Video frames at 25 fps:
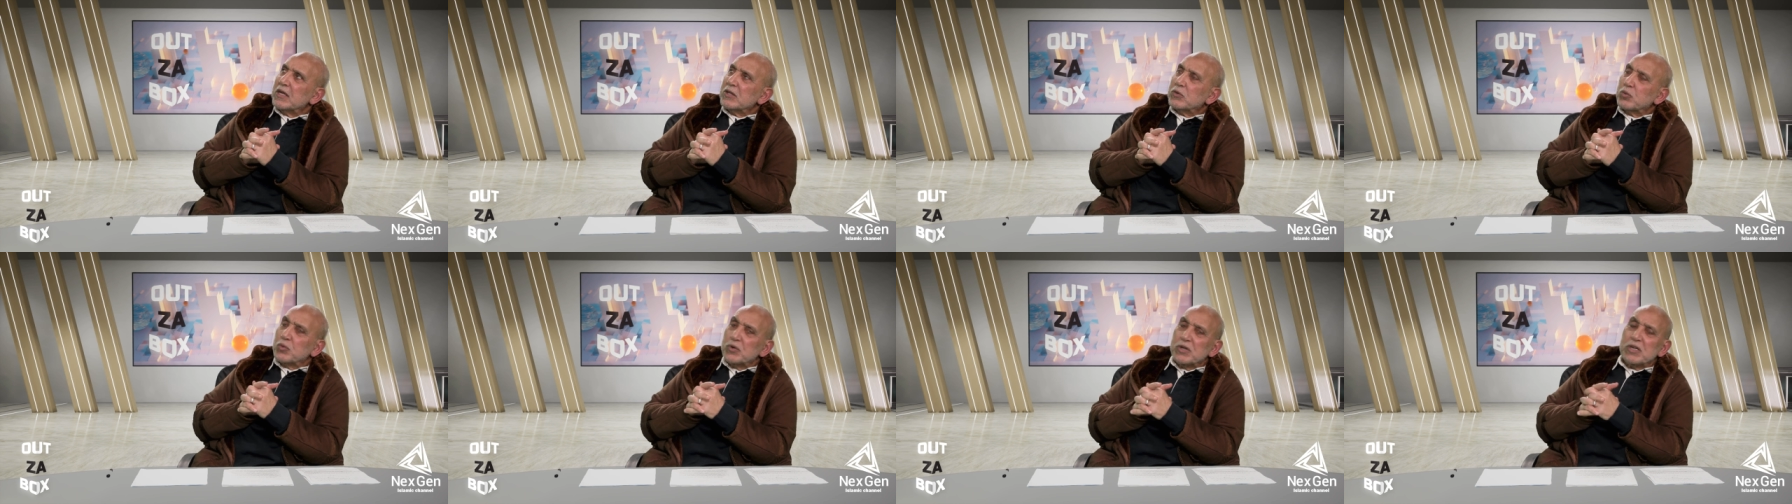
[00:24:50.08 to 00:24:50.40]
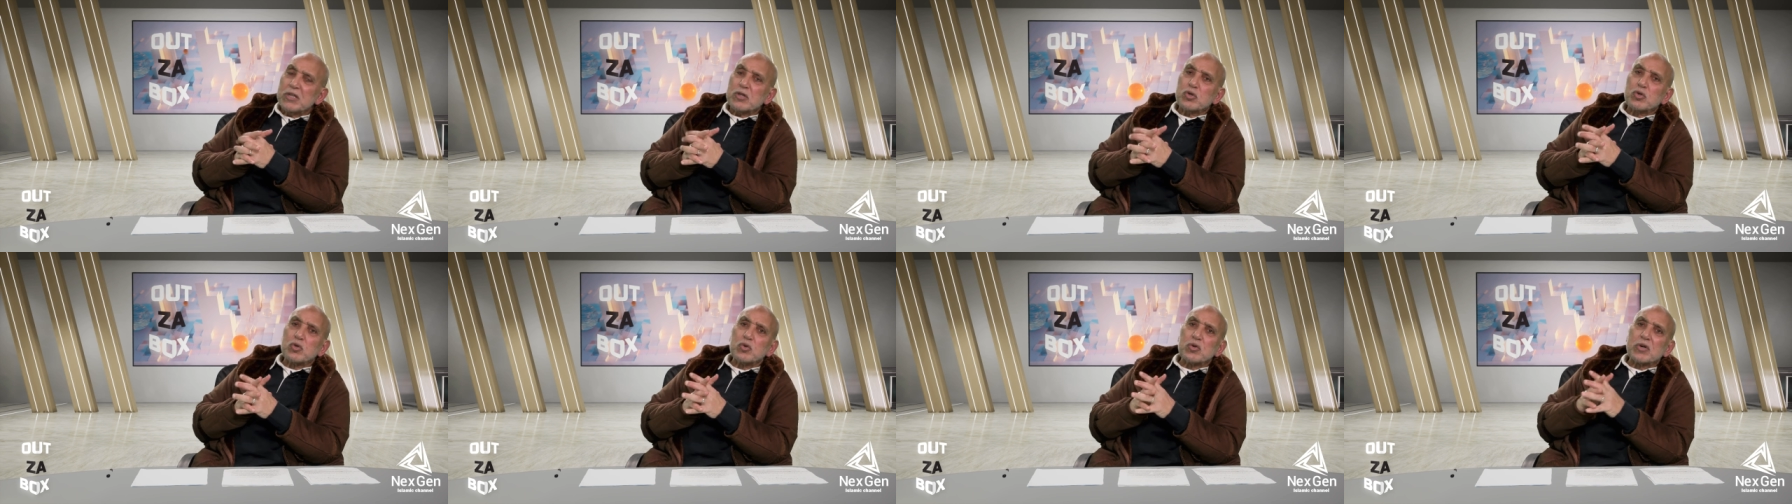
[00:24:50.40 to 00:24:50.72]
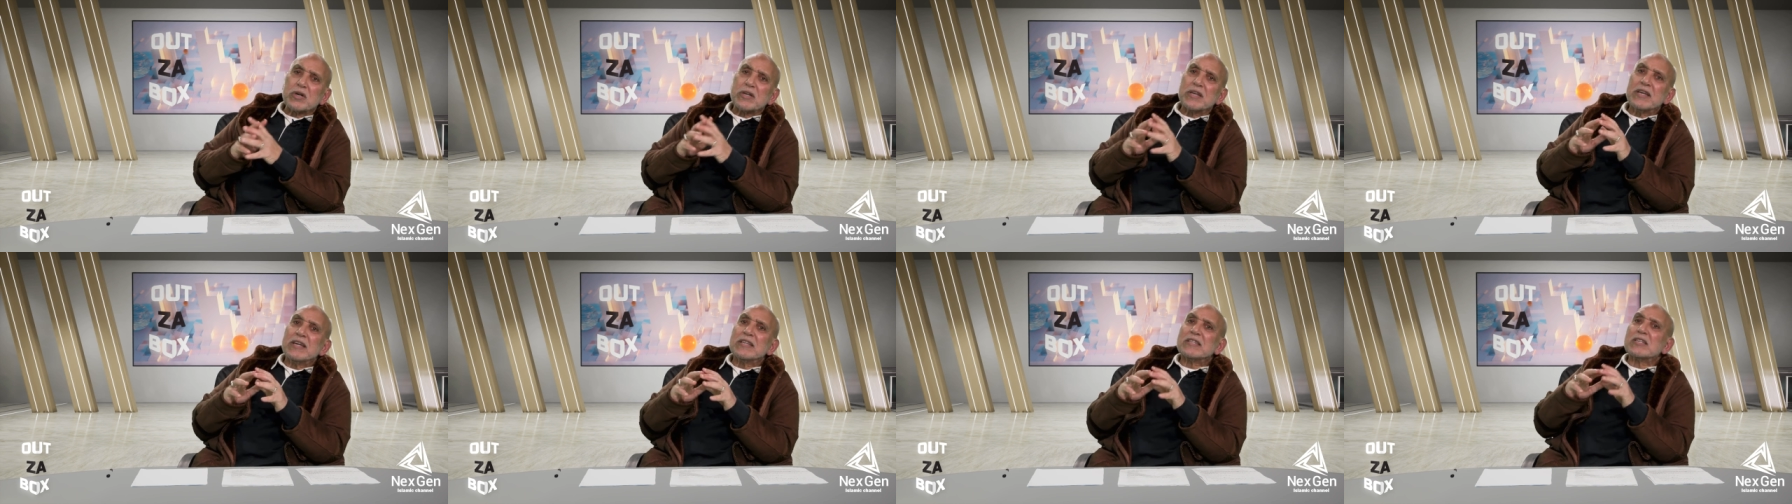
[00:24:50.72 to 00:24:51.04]
that we need
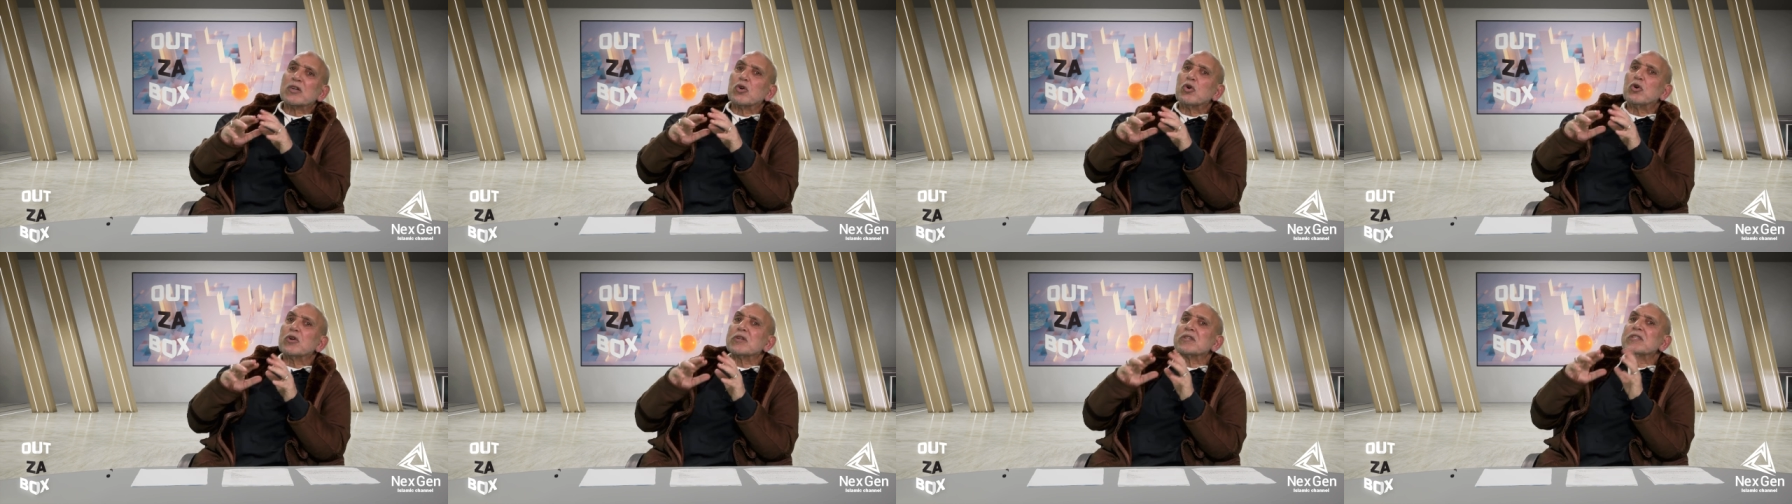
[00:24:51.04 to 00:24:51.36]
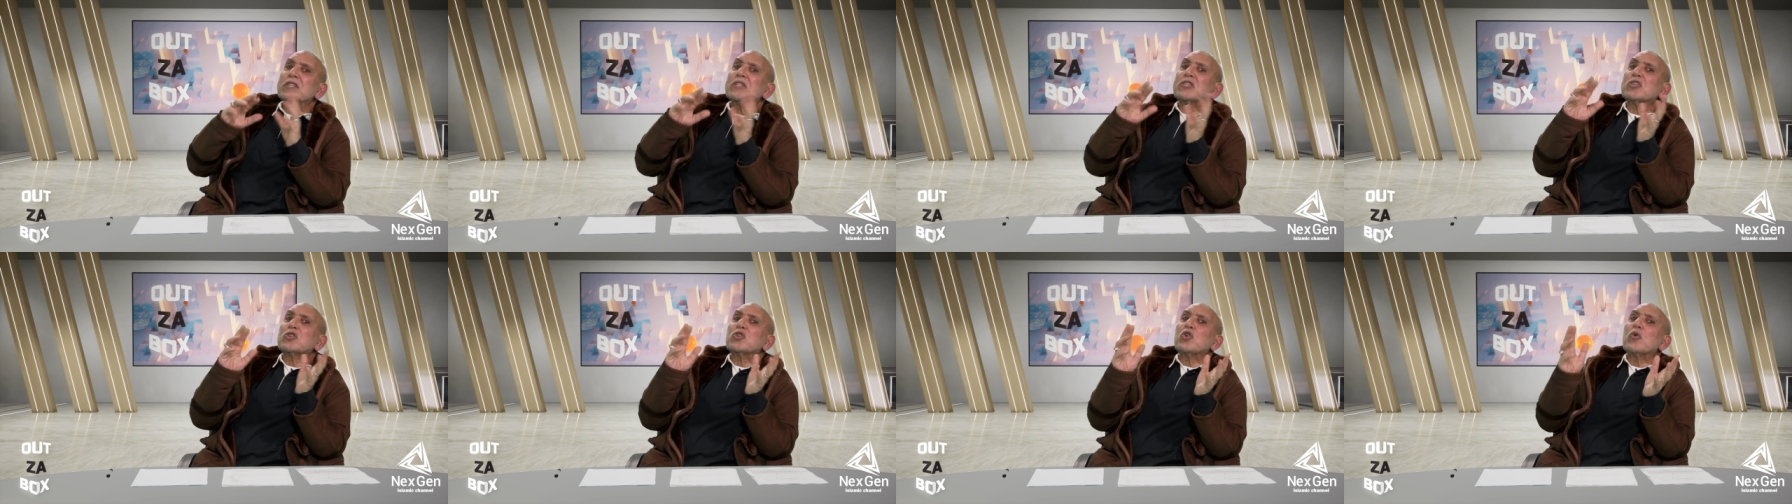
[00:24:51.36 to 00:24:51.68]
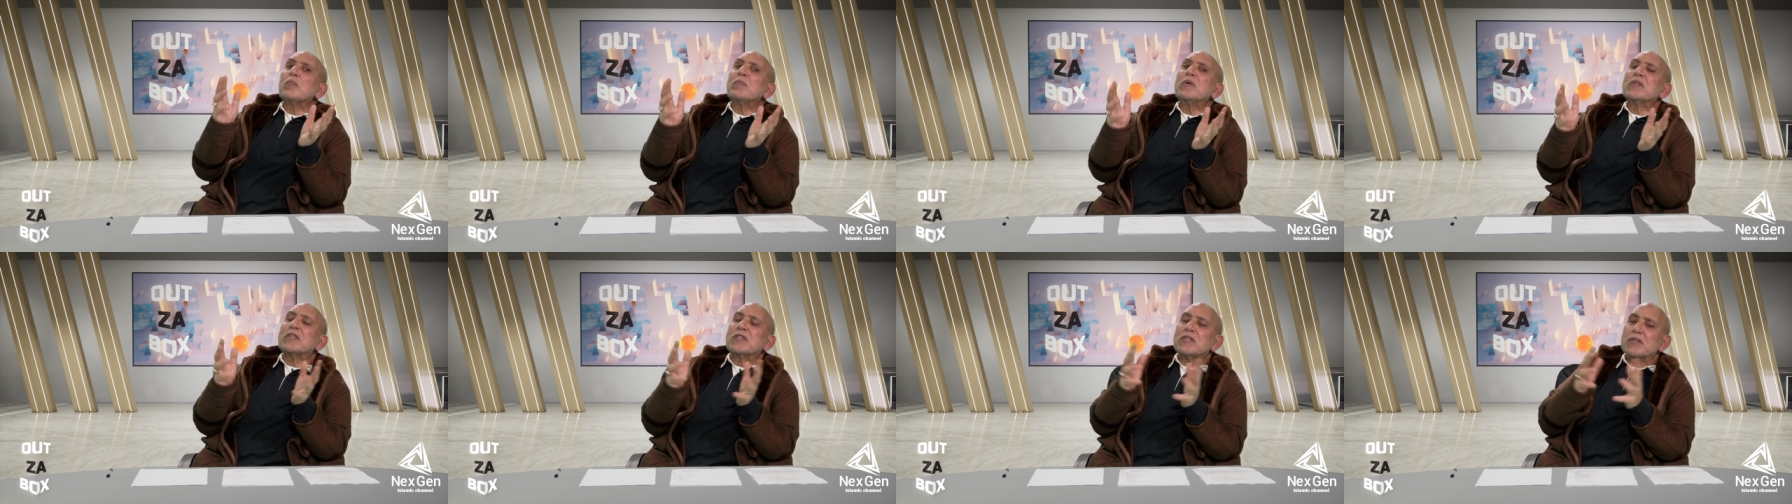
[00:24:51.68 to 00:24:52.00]
to create a
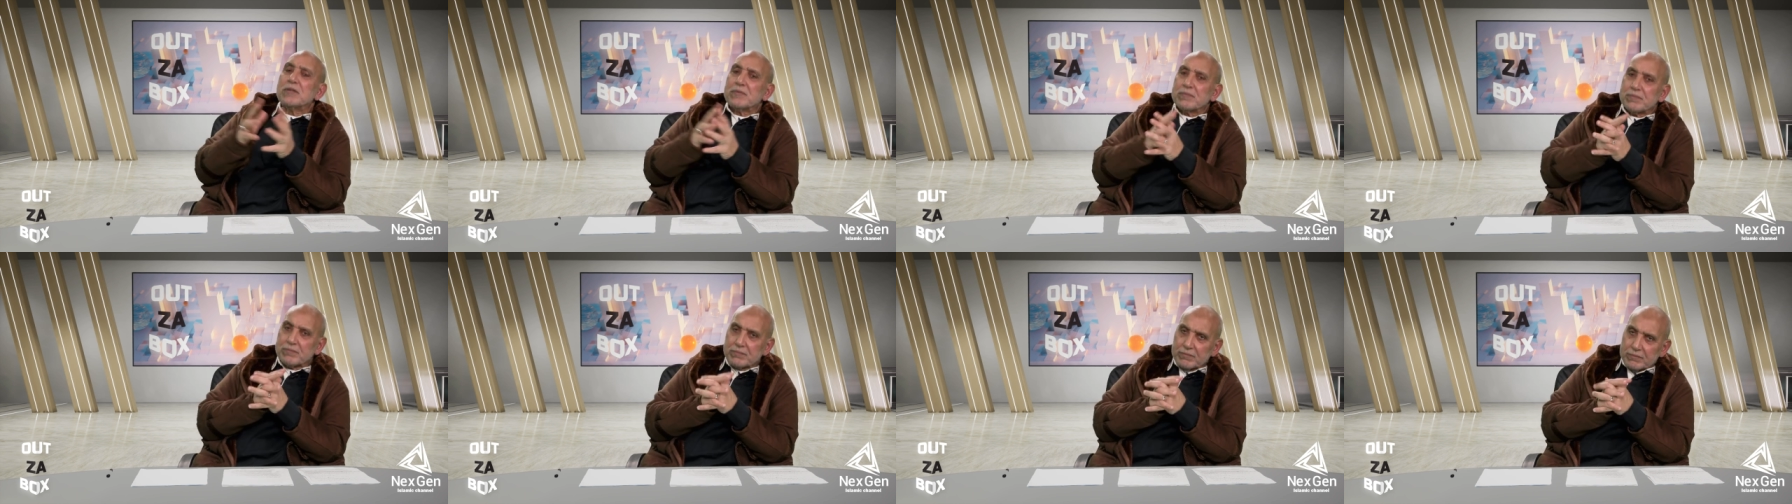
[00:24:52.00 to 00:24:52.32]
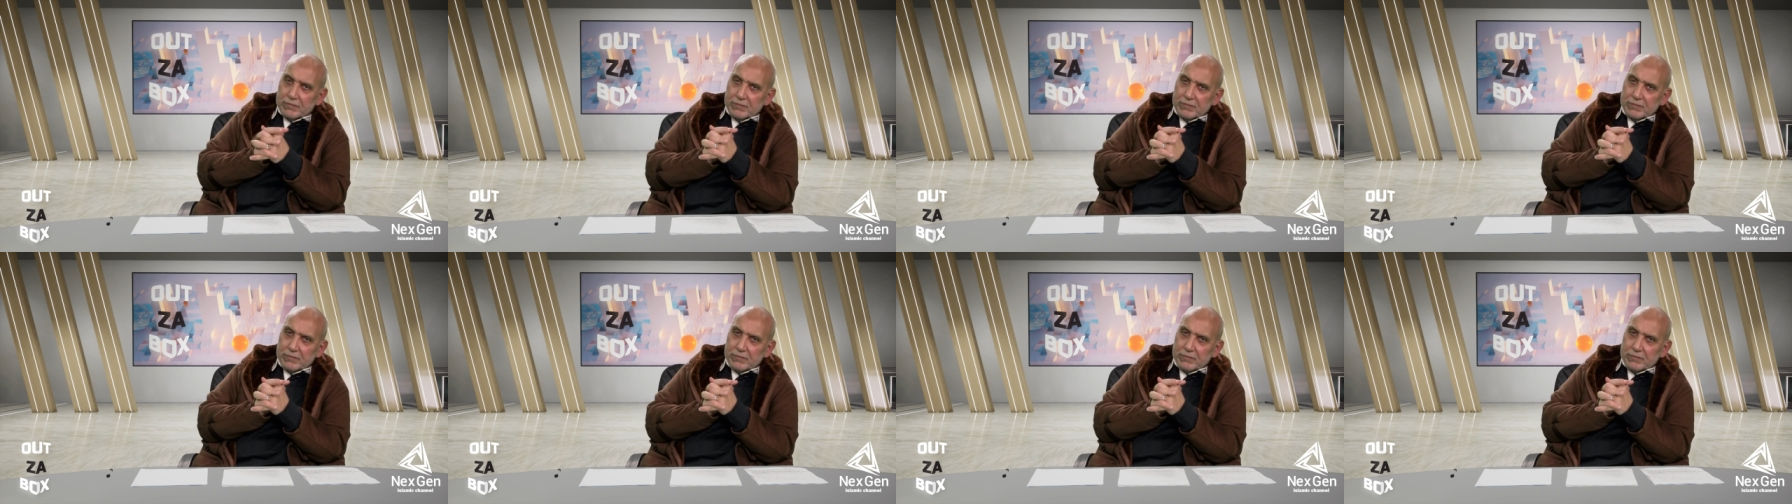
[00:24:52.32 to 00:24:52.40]
coordinating committee,